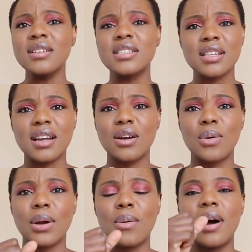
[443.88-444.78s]
just like a
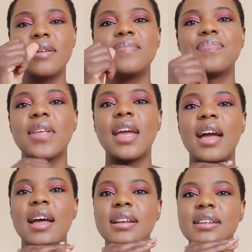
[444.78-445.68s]
quick one.
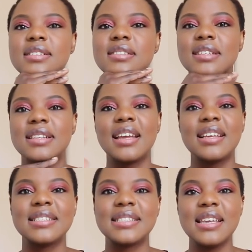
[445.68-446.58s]
And they
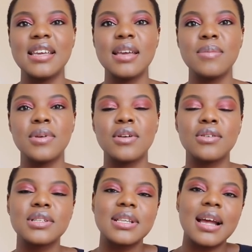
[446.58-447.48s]
can see him, you know,
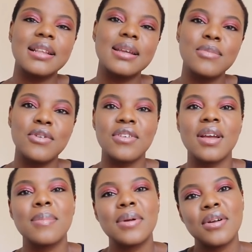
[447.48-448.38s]
slightly
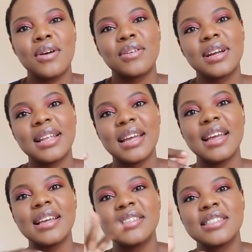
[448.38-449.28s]
moving, but not
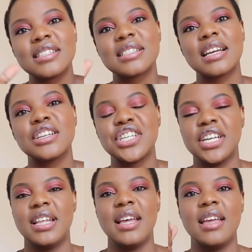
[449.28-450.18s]
really. He's just like
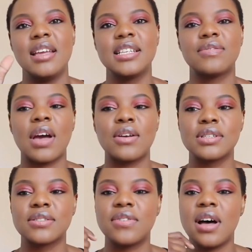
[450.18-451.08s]
chilling. His
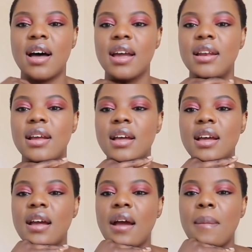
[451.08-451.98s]
vitals are fine.
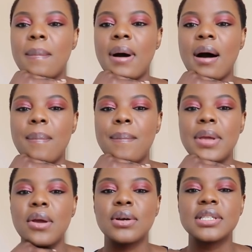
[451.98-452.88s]
But
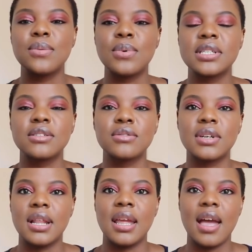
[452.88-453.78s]
because he wasn't
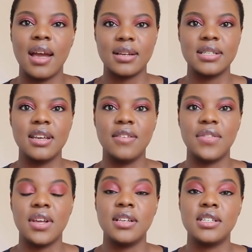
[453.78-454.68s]
really active,
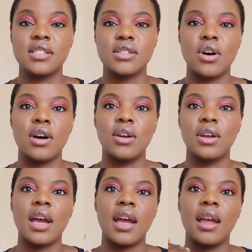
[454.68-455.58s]
they just thought,
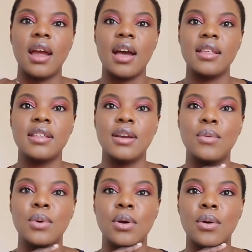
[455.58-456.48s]
okay, I
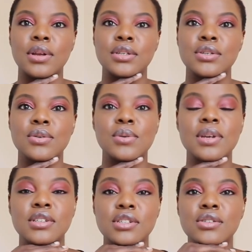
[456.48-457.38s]
think we're going to
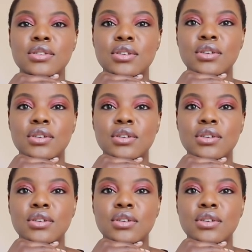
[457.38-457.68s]
induce